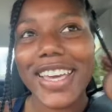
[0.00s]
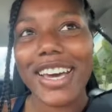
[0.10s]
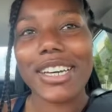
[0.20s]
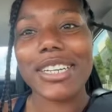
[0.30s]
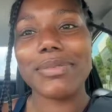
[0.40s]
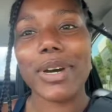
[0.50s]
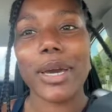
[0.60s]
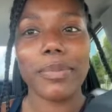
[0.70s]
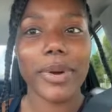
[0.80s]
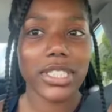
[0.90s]

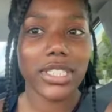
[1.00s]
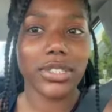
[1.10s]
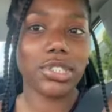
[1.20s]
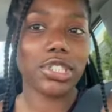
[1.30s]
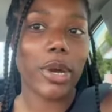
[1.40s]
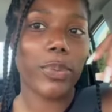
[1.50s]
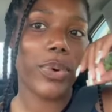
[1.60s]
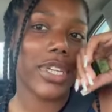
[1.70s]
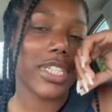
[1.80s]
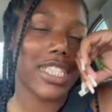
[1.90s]
I'm about to drop
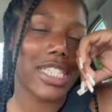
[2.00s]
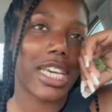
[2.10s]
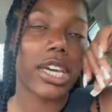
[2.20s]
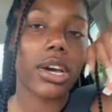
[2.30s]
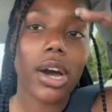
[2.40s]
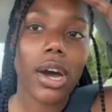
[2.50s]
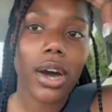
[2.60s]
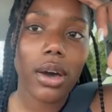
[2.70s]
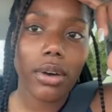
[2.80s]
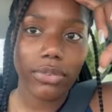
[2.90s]
Zaya
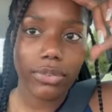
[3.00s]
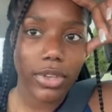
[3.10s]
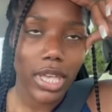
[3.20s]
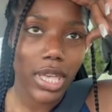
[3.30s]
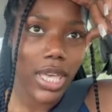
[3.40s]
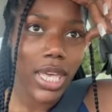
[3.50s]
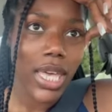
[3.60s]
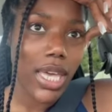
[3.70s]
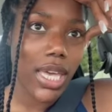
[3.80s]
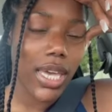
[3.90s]
off,
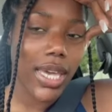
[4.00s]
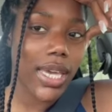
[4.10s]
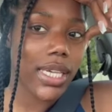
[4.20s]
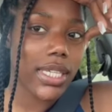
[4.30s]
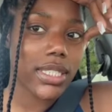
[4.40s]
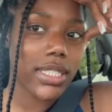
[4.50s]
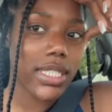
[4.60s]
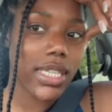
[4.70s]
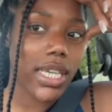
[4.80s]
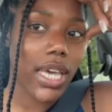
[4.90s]
and
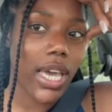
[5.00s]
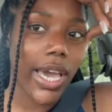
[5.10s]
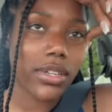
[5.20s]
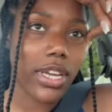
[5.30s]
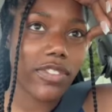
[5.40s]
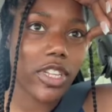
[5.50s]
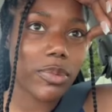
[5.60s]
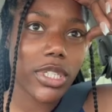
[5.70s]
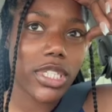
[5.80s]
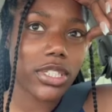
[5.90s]
I don't have it
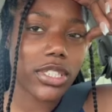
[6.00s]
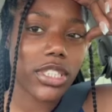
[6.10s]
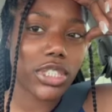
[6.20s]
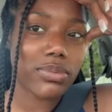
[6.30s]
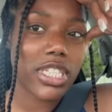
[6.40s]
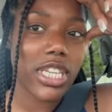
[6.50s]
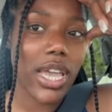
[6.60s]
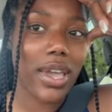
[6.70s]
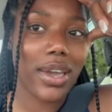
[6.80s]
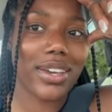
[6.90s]
in me to go to gym
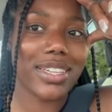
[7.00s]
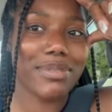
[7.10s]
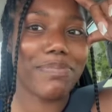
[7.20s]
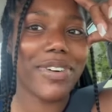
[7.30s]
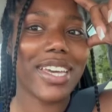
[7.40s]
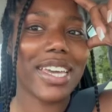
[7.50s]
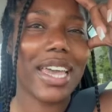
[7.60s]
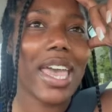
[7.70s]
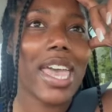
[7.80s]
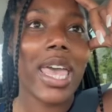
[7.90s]
today, but
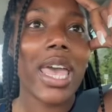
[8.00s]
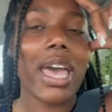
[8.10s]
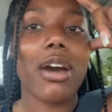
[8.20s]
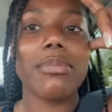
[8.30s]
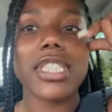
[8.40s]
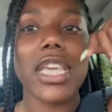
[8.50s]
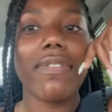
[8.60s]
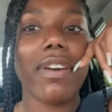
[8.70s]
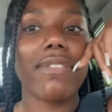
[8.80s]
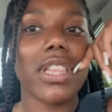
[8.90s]
I'm gonna see
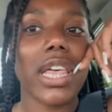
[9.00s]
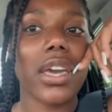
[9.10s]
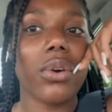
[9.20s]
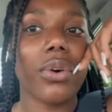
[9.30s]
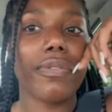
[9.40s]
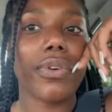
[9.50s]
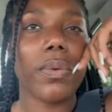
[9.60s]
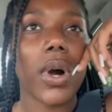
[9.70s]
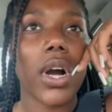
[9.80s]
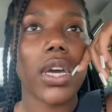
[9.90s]
if I feel like going for a
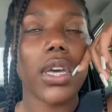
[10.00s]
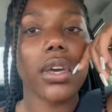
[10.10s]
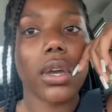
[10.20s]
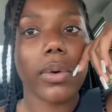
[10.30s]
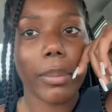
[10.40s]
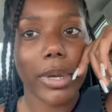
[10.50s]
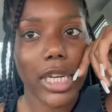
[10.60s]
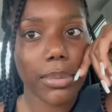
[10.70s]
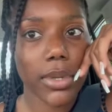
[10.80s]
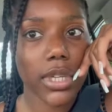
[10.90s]
walk around my
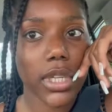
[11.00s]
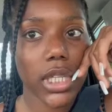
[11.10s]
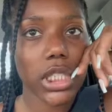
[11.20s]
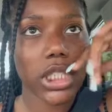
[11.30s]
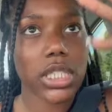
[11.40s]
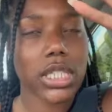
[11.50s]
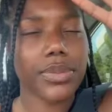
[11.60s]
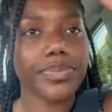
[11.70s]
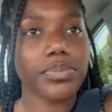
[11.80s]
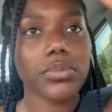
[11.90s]
neighborhood
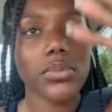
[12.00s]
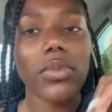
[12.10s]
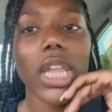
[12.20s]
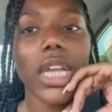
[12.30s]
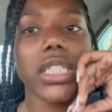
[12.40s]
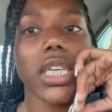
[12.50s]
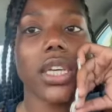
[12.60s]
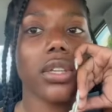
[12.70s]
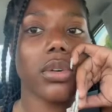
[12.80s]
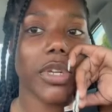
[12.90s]
just to get
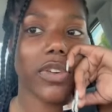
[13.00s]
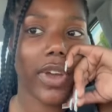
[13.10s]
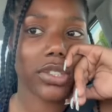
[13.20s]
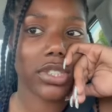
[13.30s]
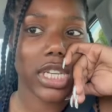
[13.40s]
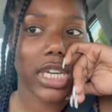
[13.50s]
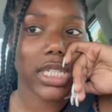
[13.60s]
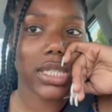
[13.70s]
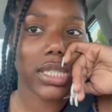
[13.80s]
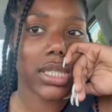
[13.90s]
a little bit of
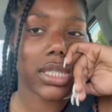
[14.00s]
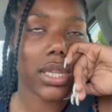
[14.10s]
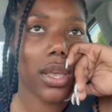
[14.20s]
exercise in.